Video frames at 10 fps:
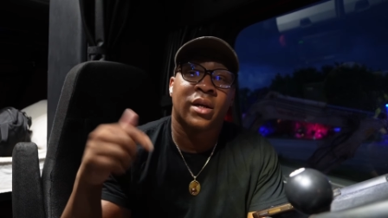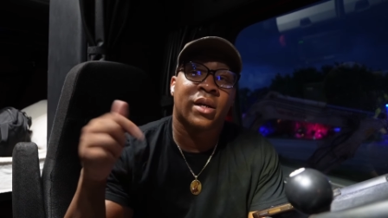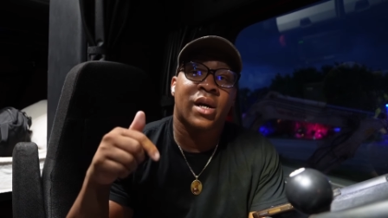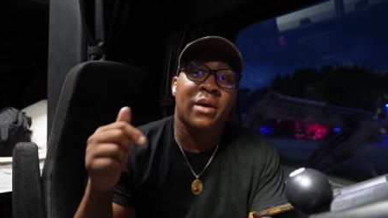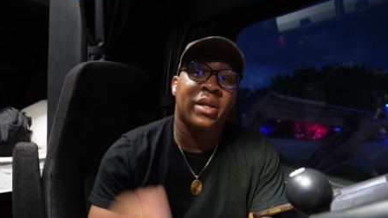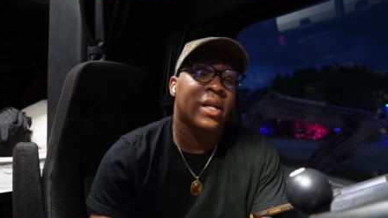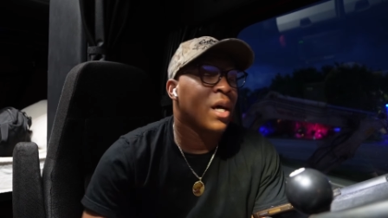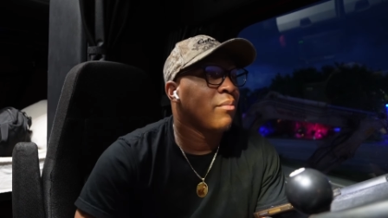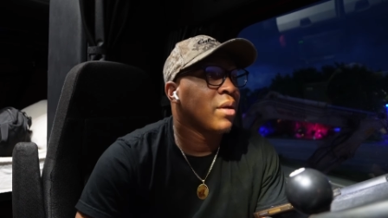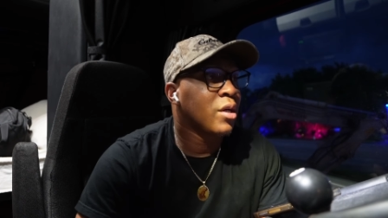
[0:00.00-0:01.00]
comment
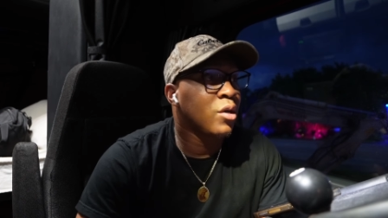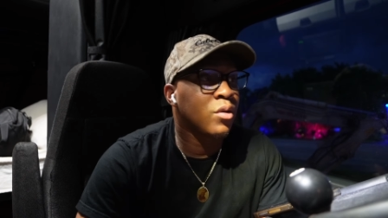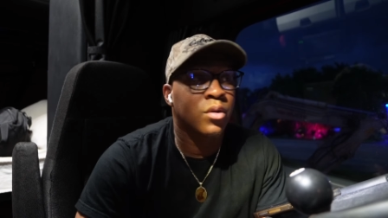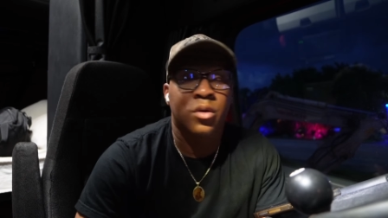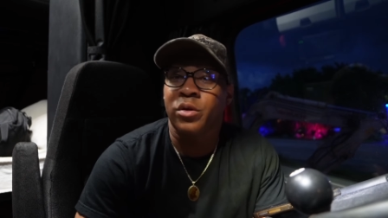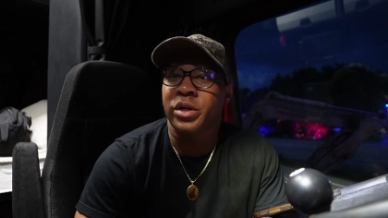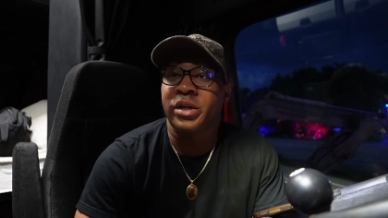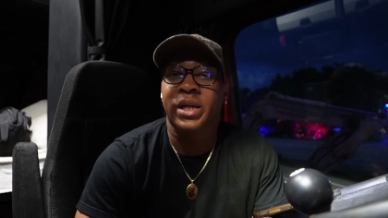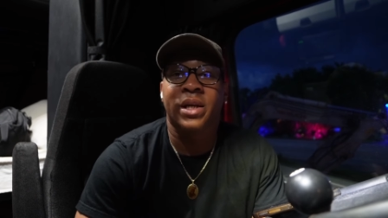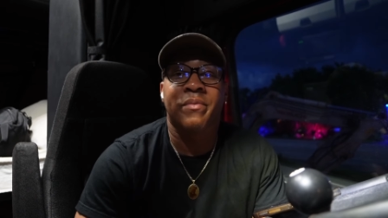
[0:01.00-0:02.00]
down below, or you
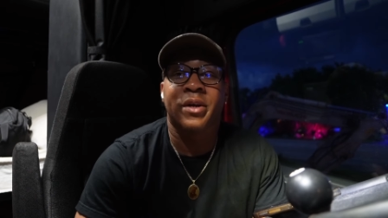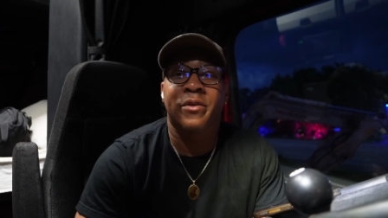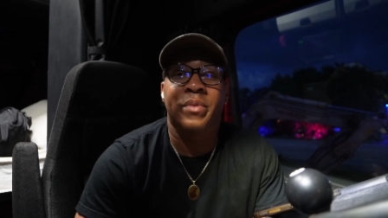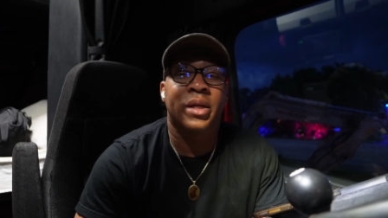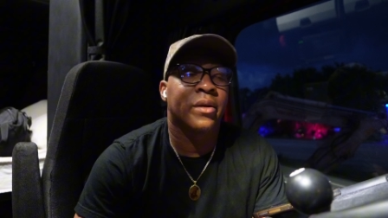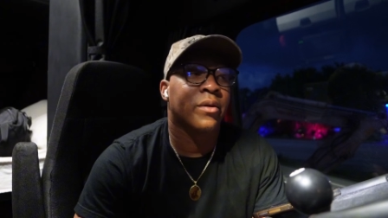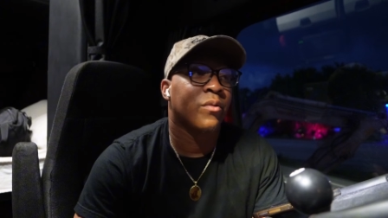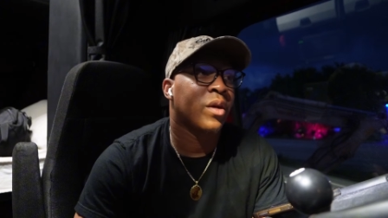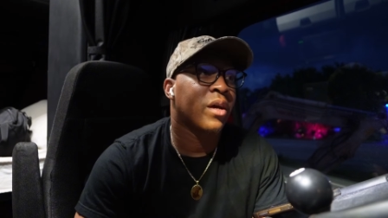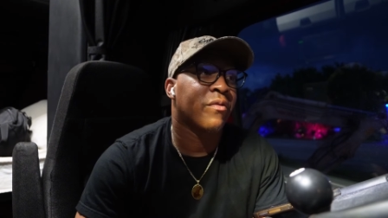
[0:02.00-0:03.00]
can email me,
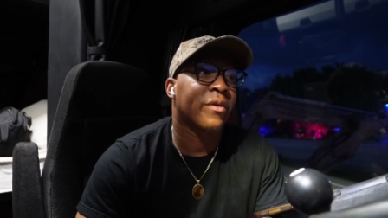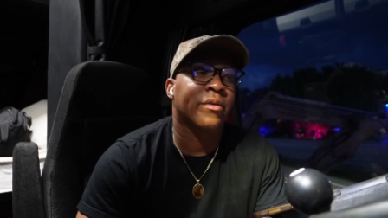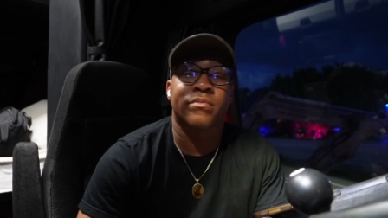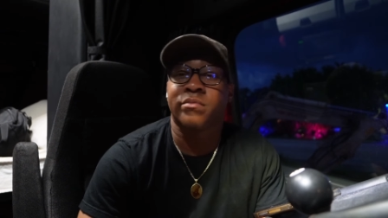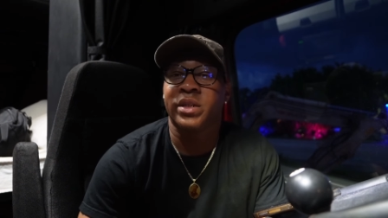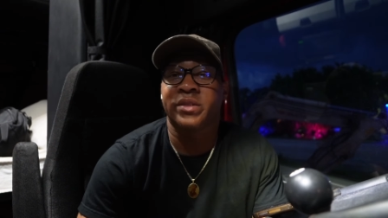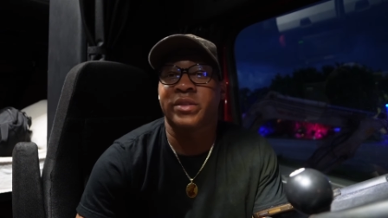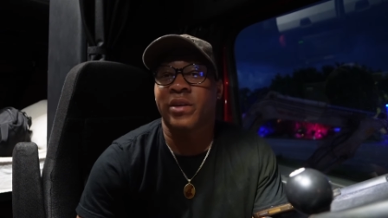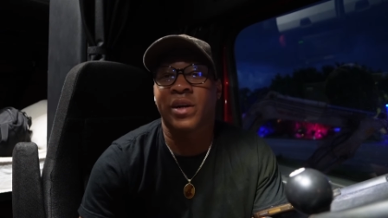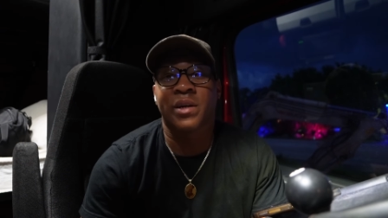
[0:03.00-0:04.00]
whatever,
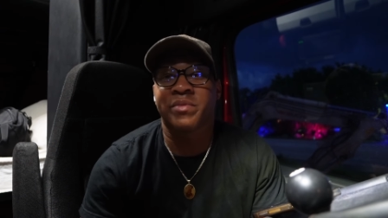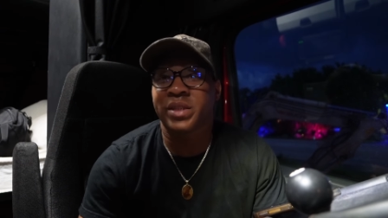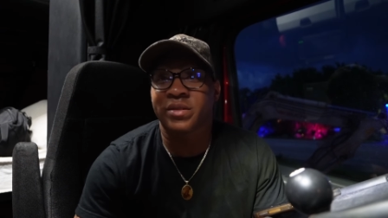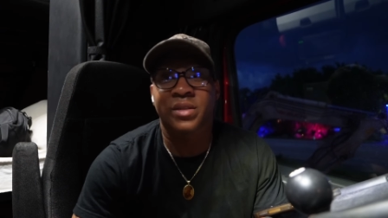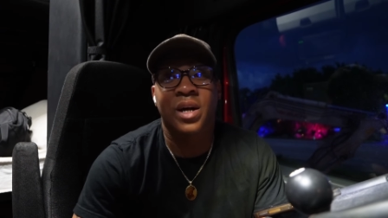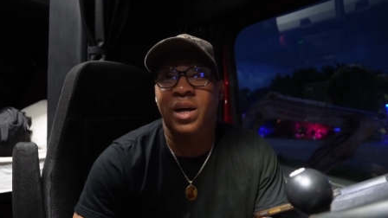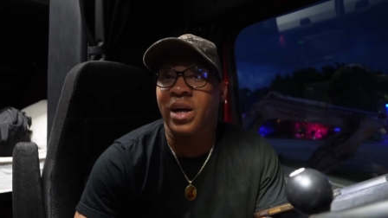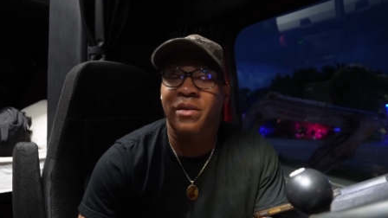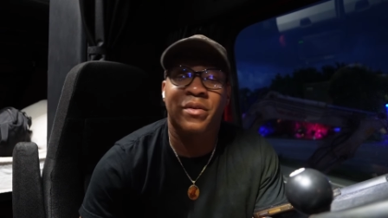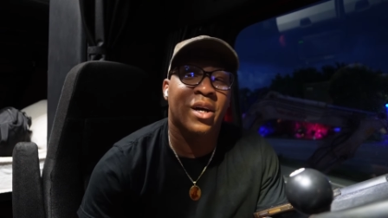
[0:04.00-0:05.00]
Instagram, TikTok,
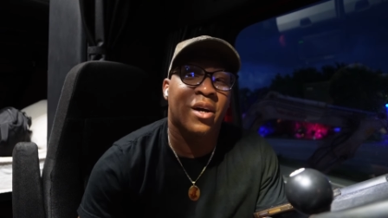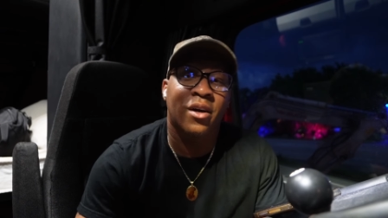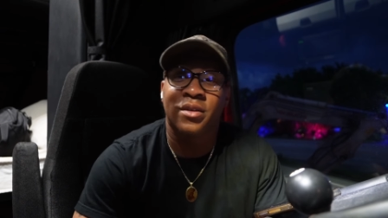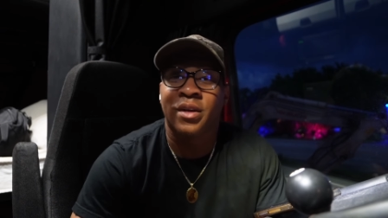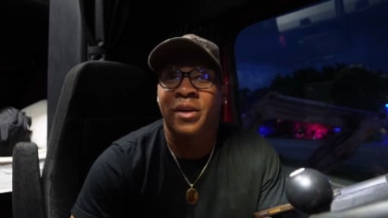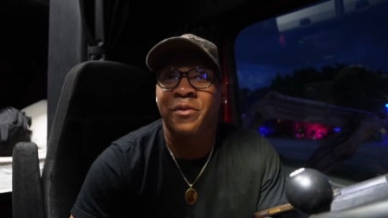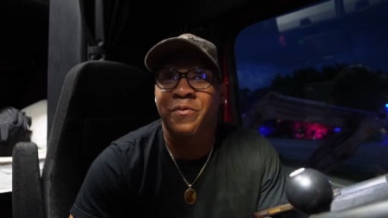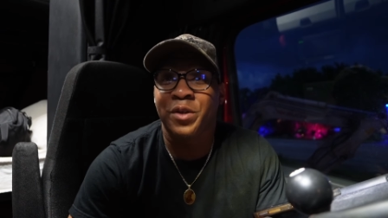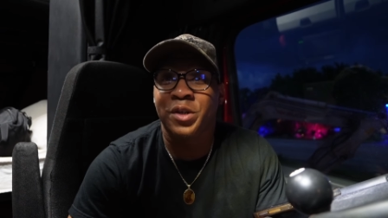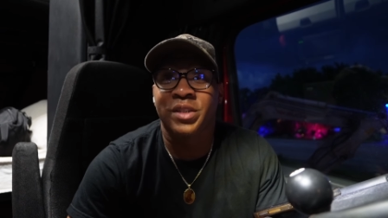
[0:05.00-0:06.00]
however y'all
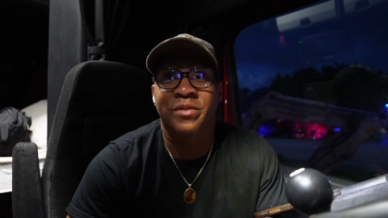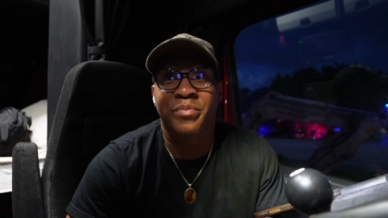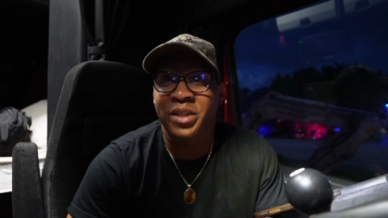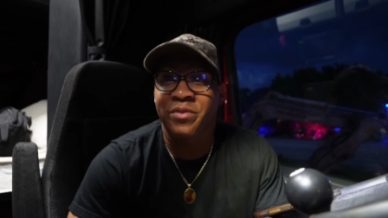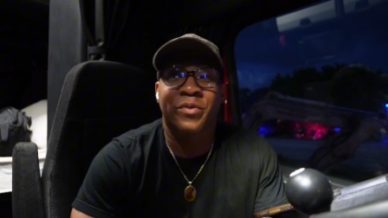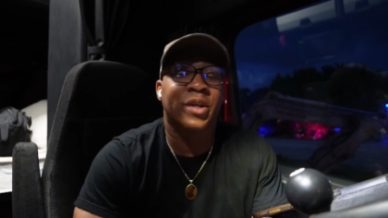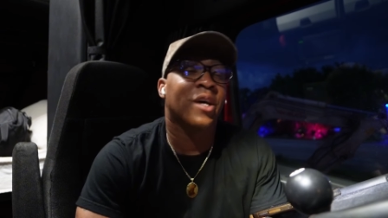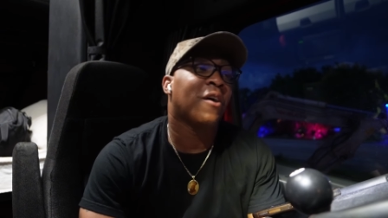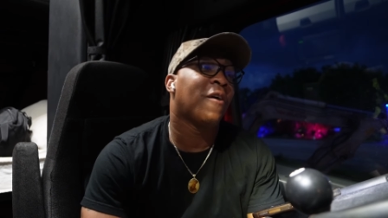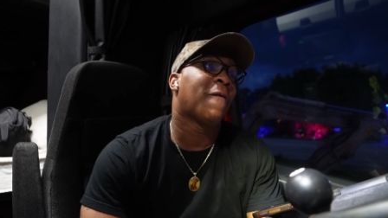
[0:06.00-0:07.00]
feel is best for
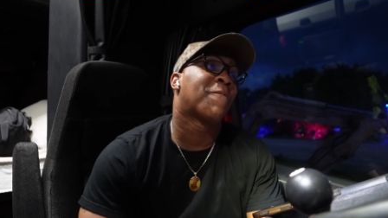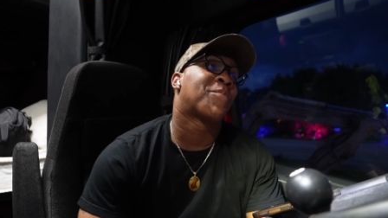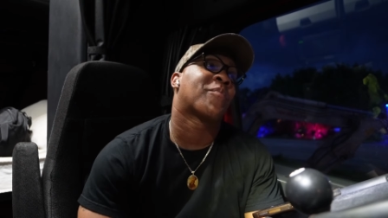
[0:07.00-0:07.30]
y'all.